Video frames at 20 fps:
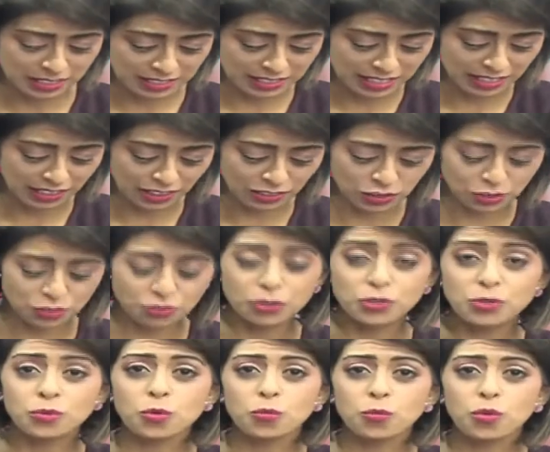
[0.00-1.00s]
Take us
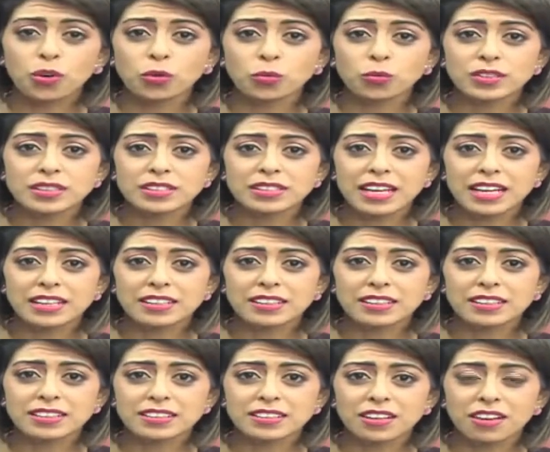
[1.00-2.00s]
through what was
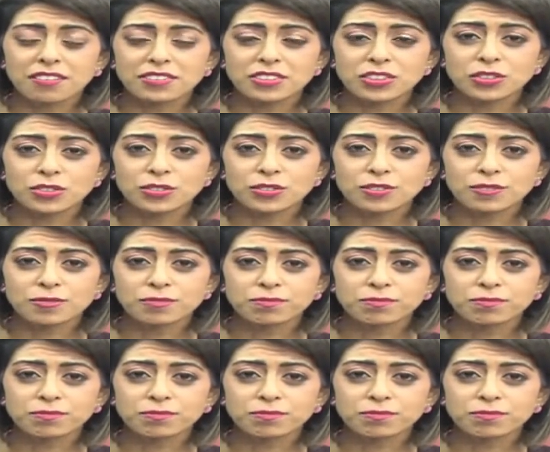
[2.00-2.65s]
said this afternoon.